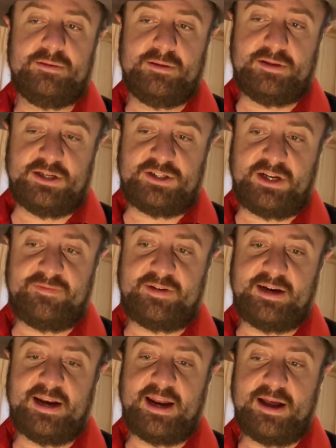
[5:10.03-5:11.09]
the
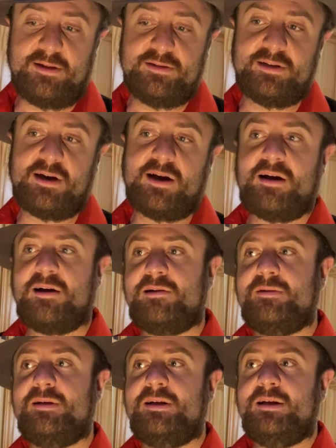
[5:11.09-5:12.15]
Chieftain and Eldar